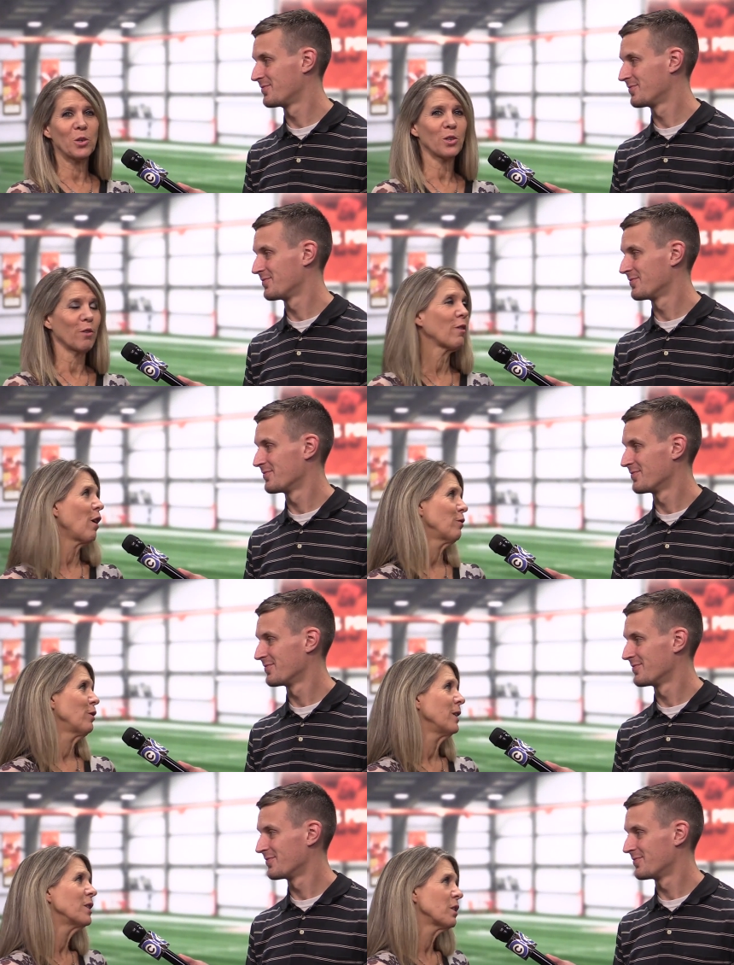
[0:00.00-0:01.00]
Speaker 1: years of
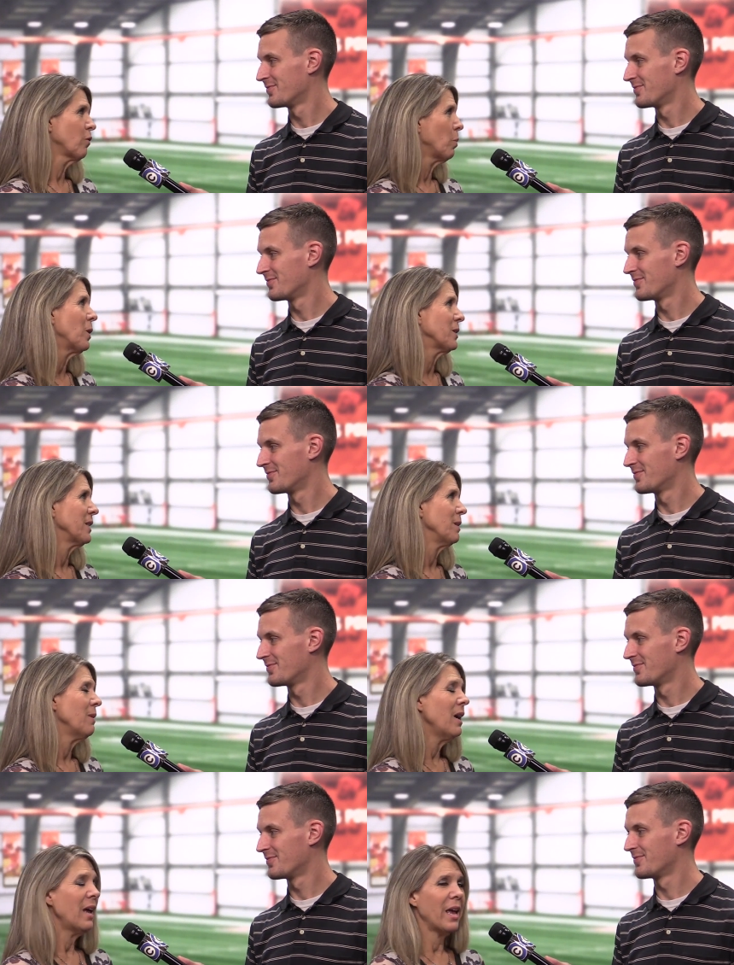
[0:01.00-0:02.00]
covering this football
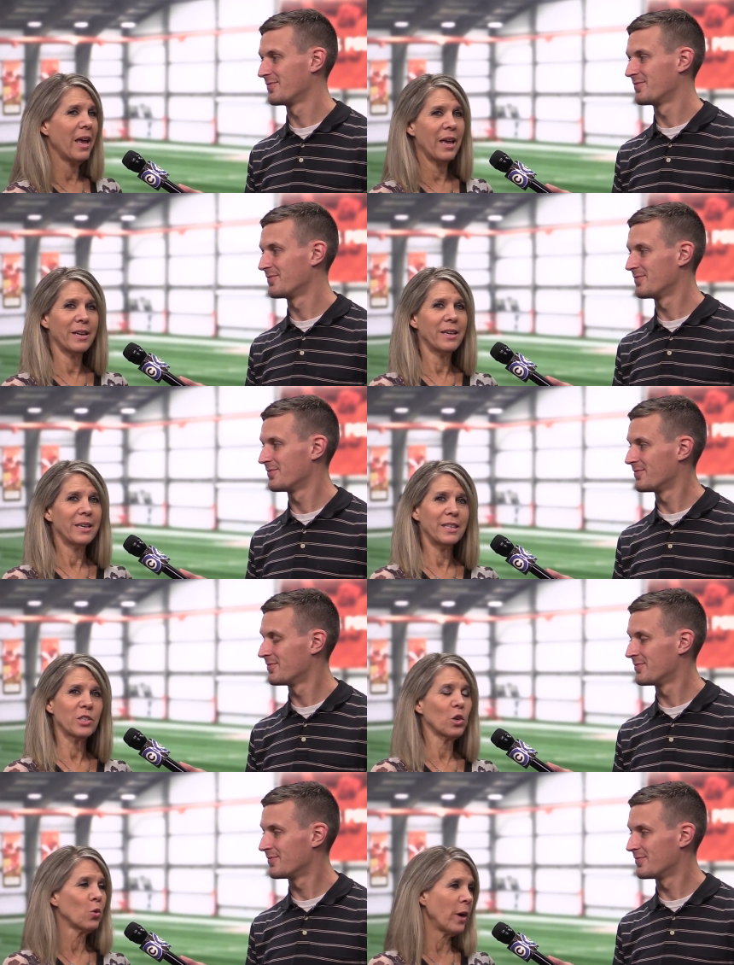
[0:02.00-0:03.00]
team, and
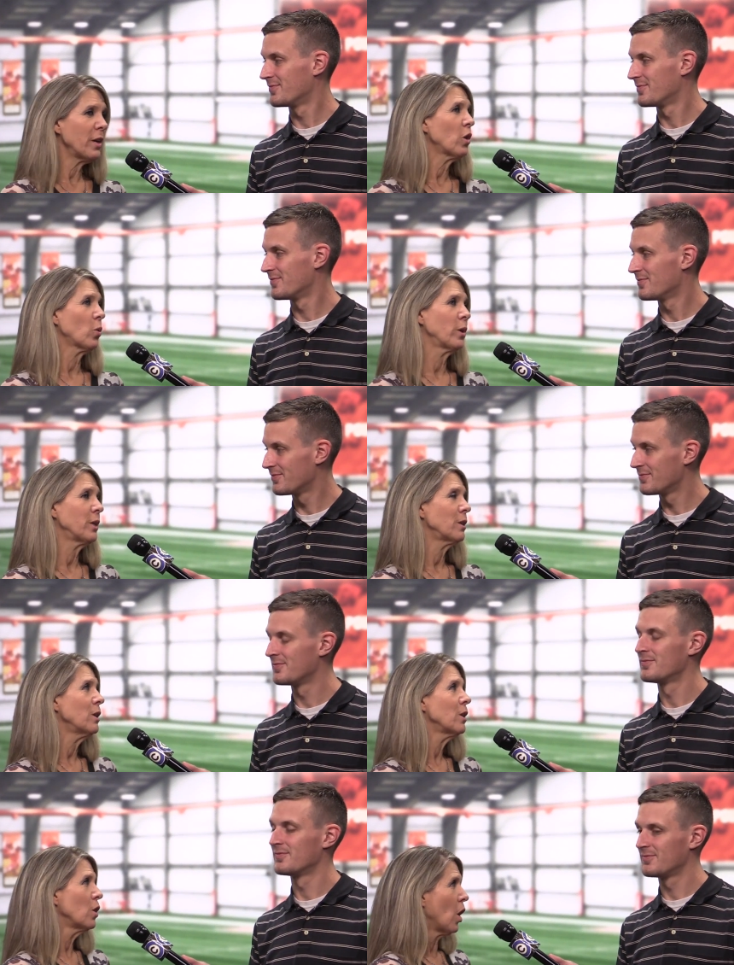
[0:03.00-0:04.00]
it's a great
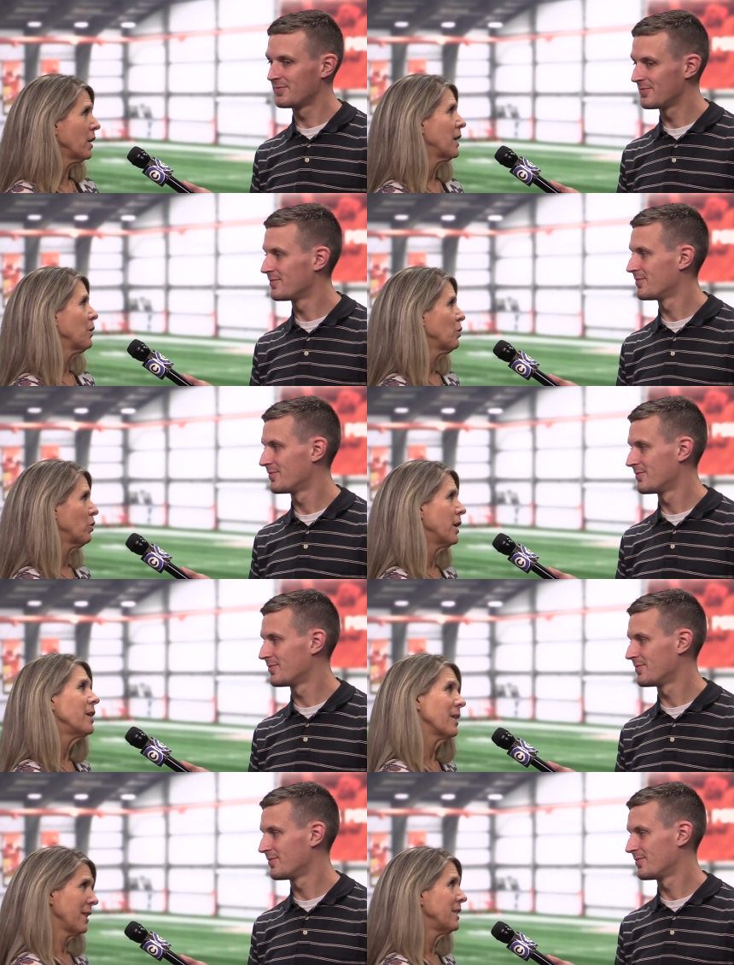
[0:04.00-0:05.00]
career gone down the
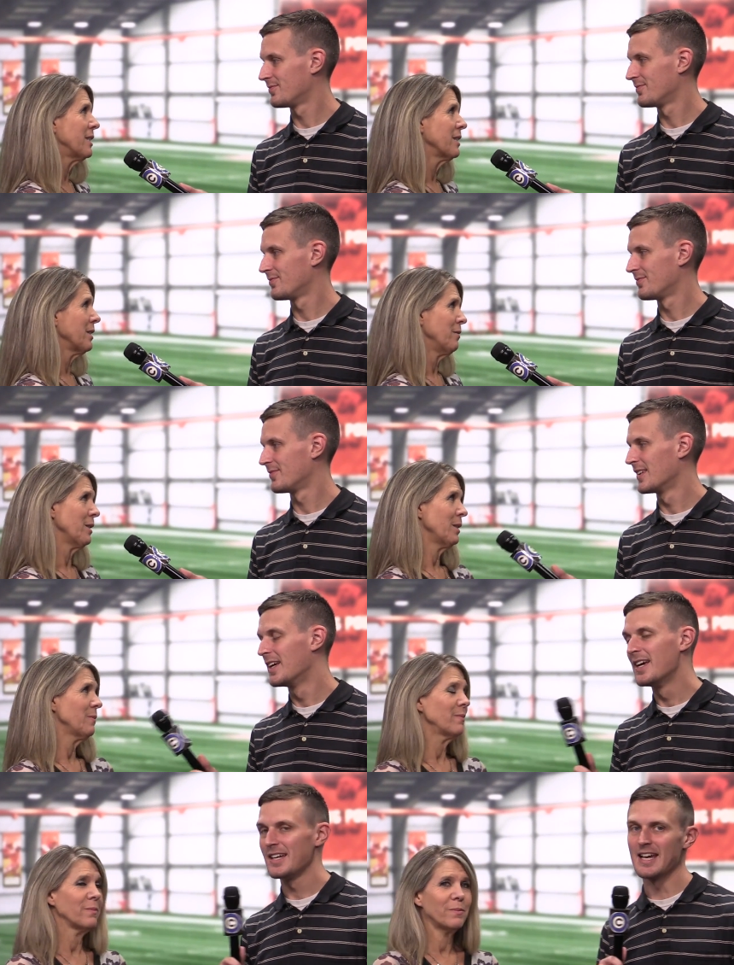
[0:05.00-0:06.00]
drain, at least in
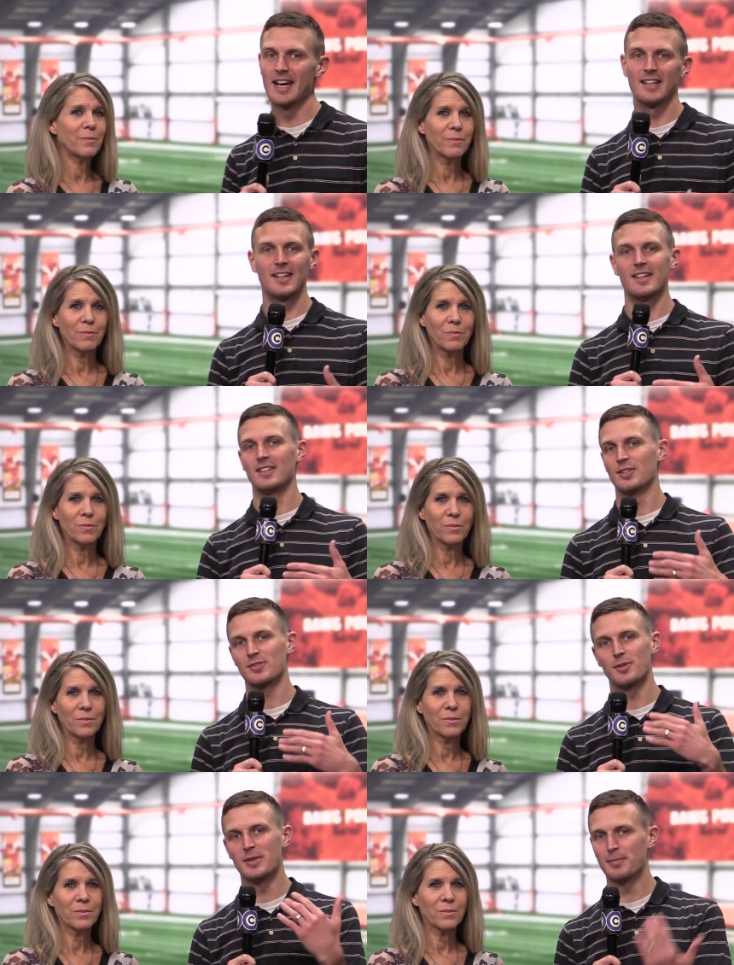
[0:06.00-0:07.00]
Cleveland.
Speaker 2: Yeah, and, you
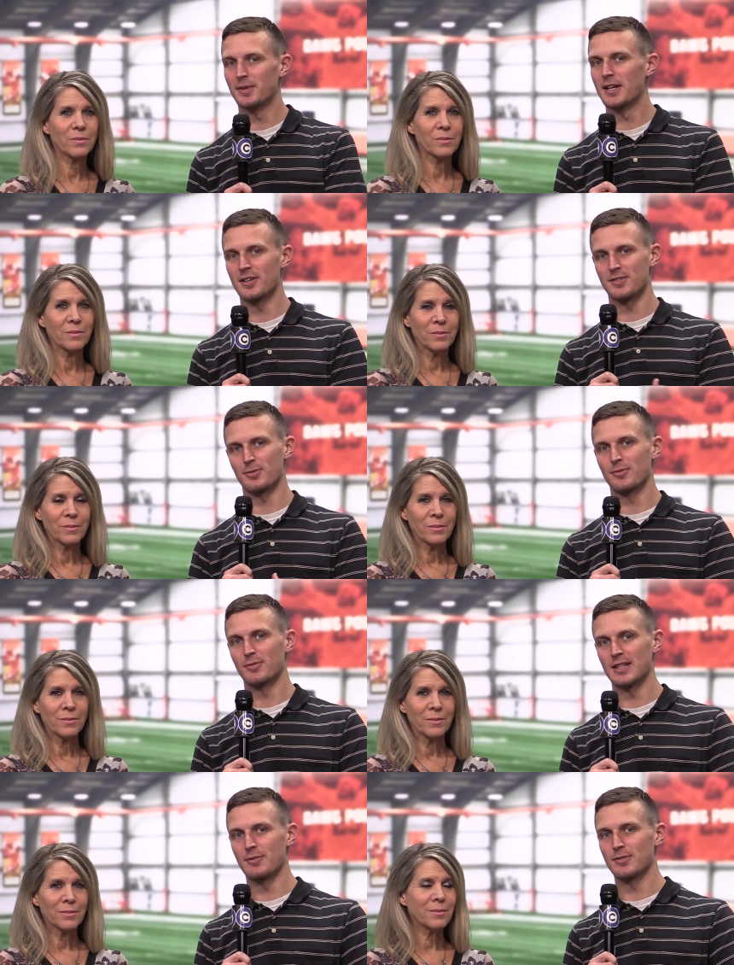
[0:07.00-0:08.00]
know, so many players
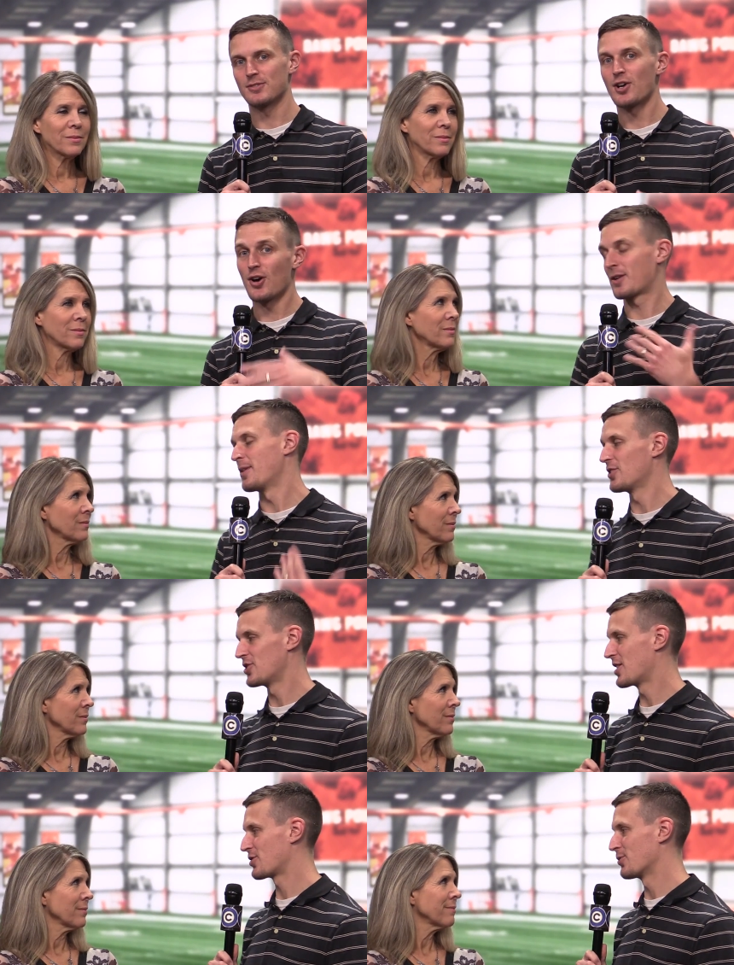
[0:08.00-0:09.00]
when they would talk
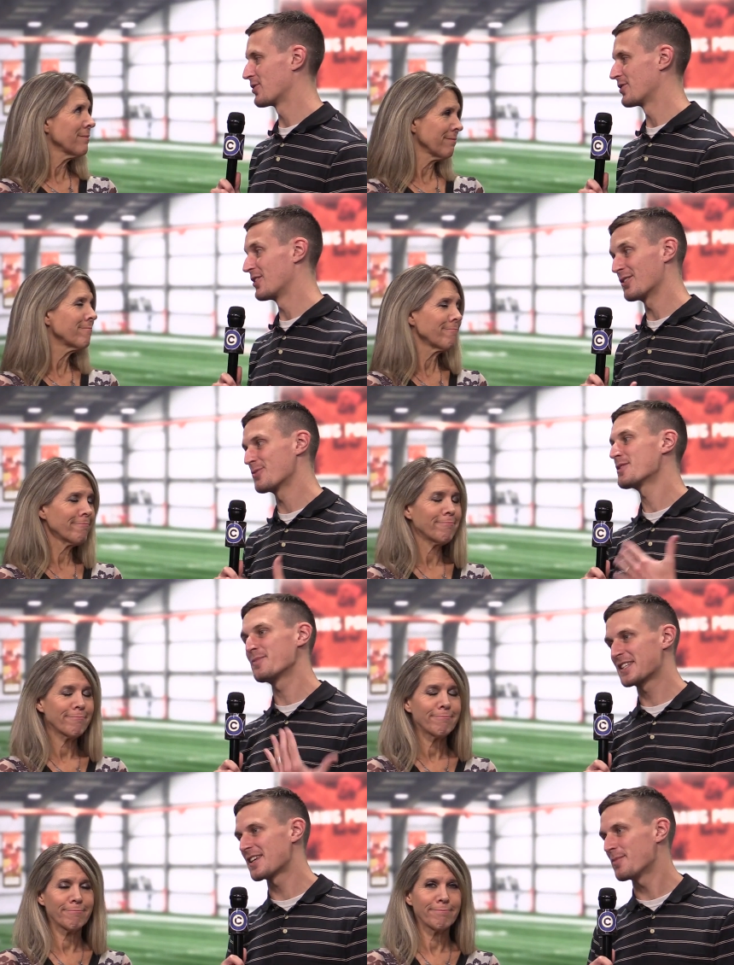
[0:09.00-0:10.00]
about Josh Gordon, you know, there was
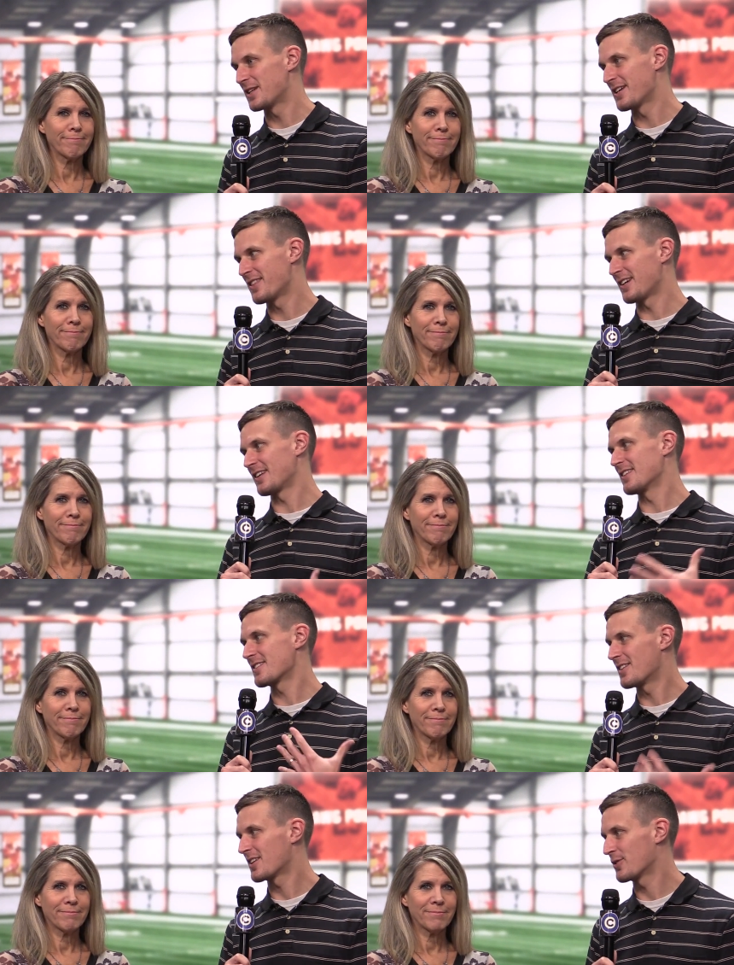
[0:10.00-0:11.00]
some excitement I think in
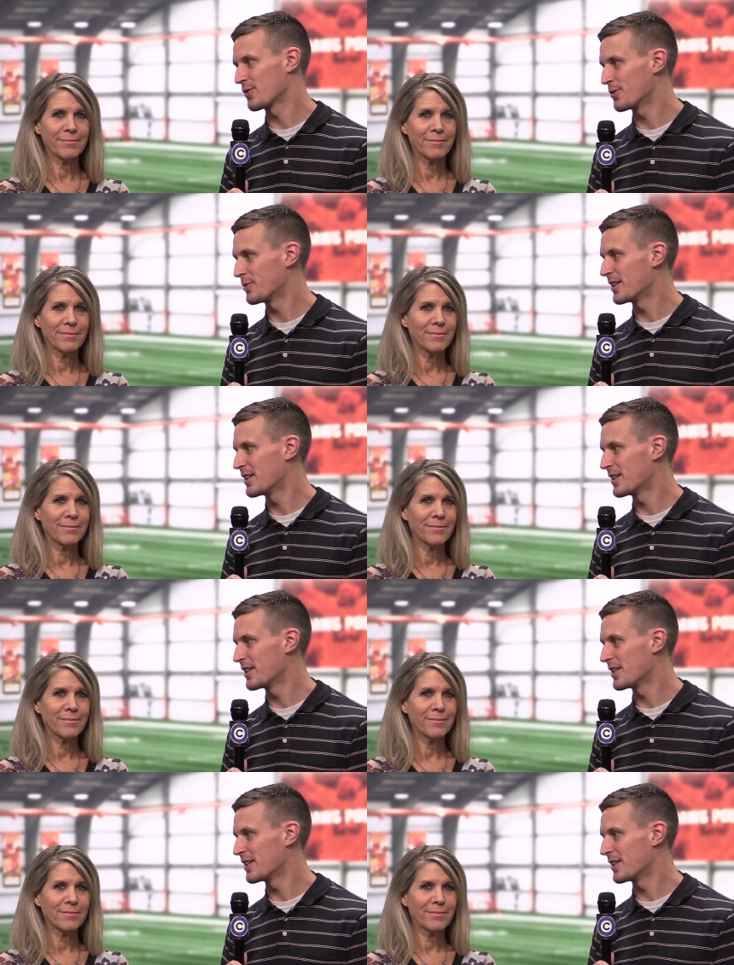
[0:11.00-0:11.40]
this locker room,